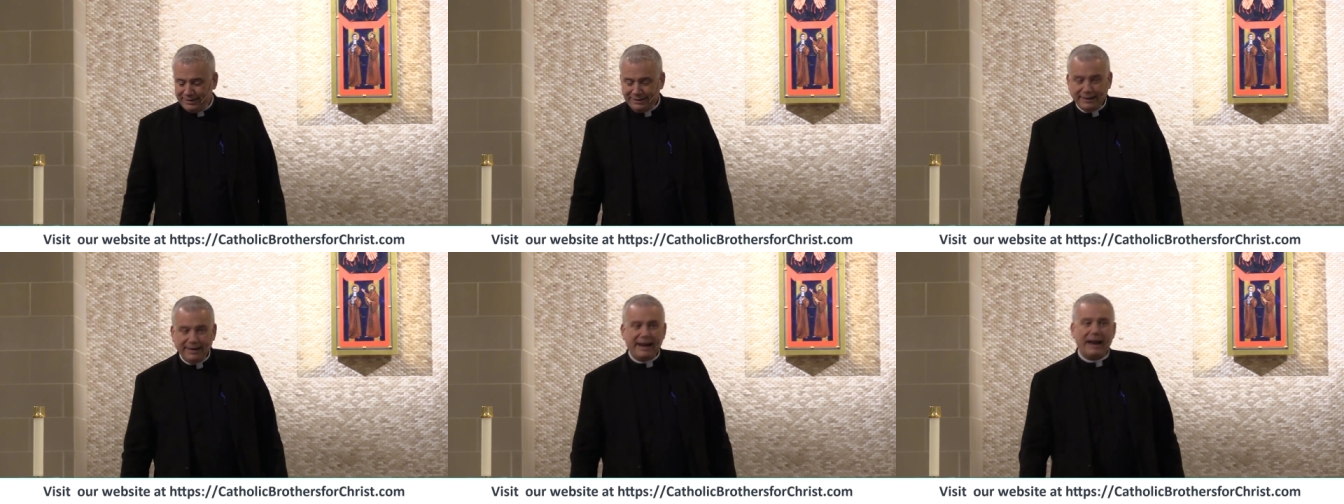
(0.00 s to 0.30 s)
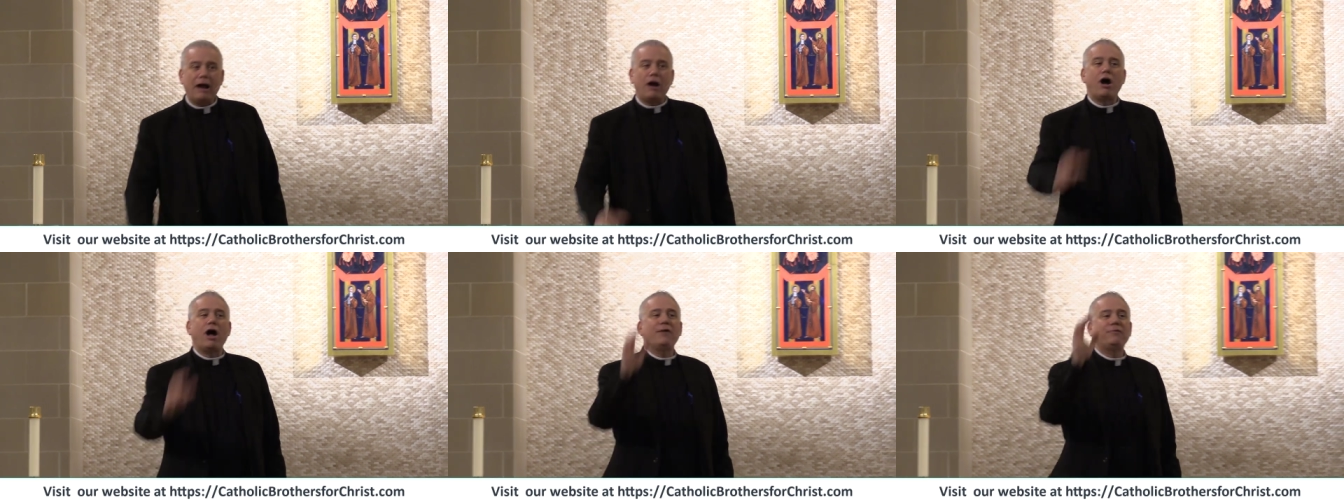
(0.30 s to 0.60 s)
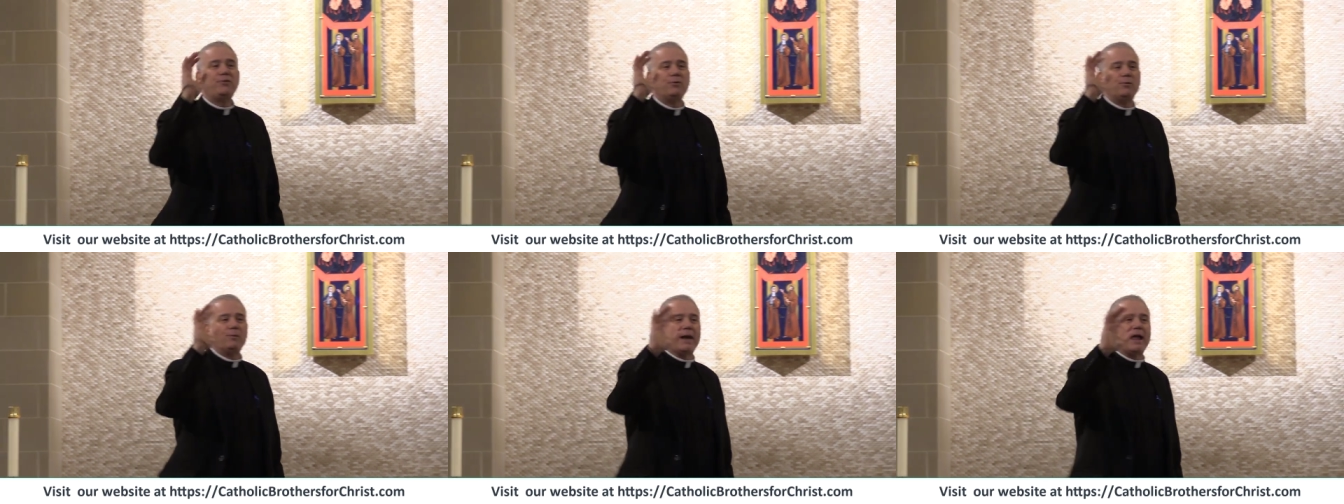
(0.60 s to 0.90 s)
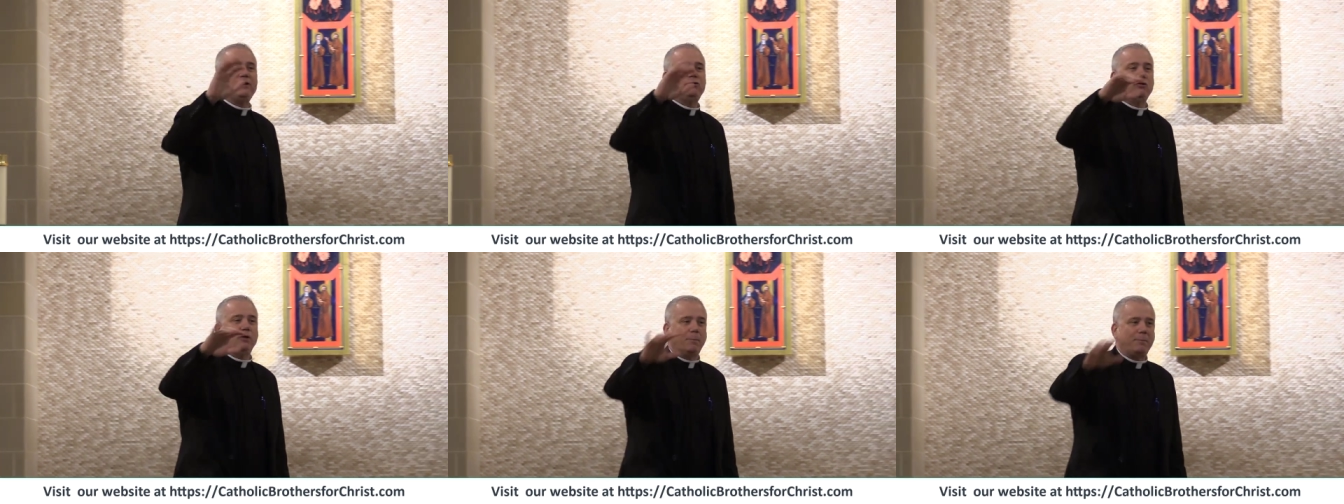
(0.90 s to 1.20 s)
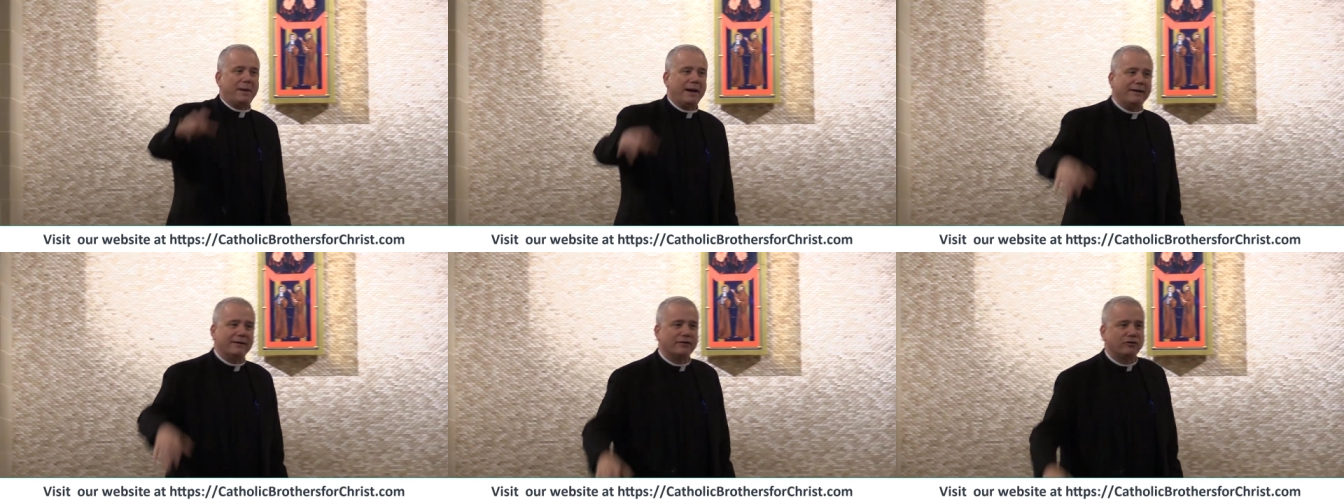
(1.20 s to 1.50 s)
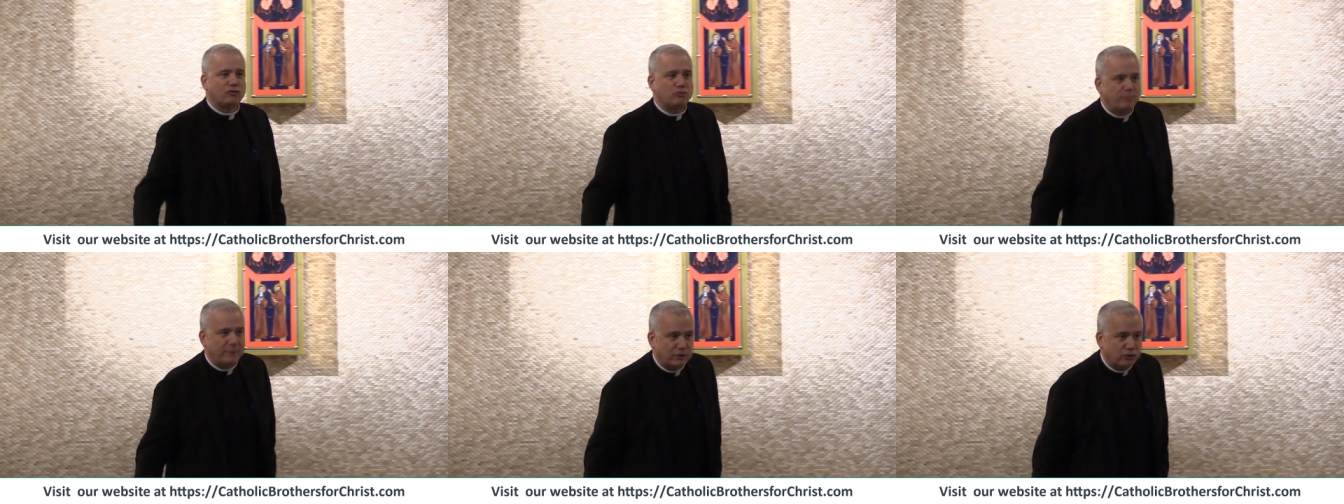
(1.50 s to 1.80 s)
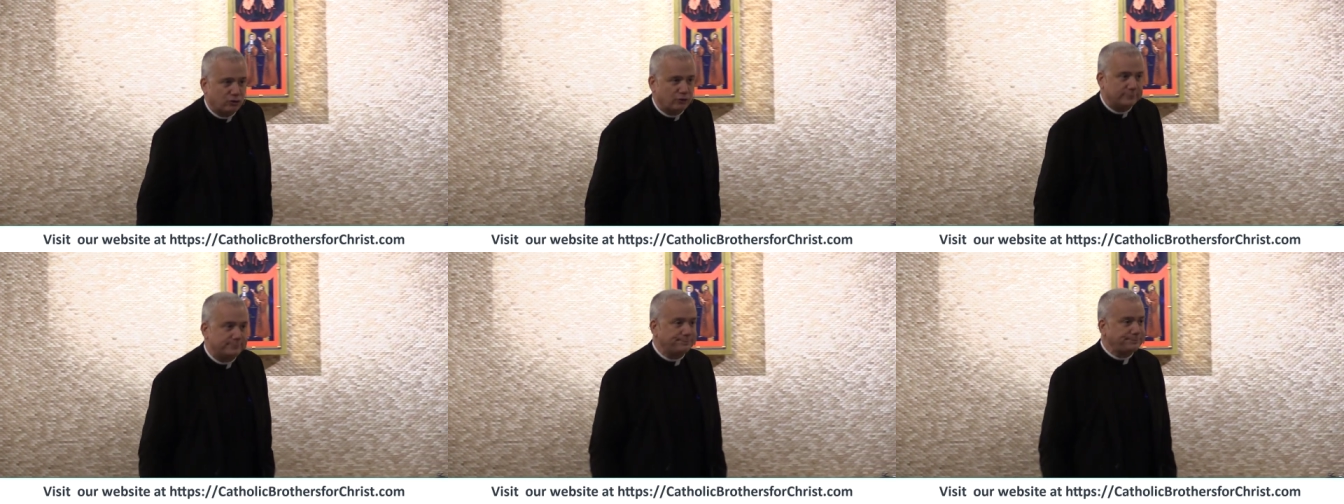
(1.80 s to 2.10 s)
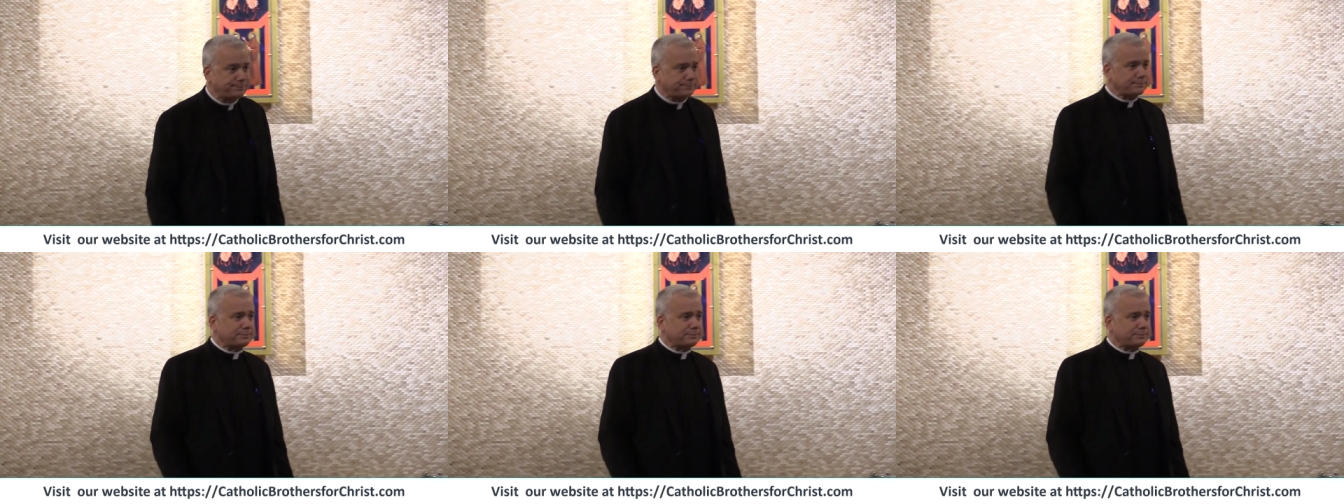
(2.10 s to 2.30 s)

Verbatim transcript: Then I often, when I do a parish mission,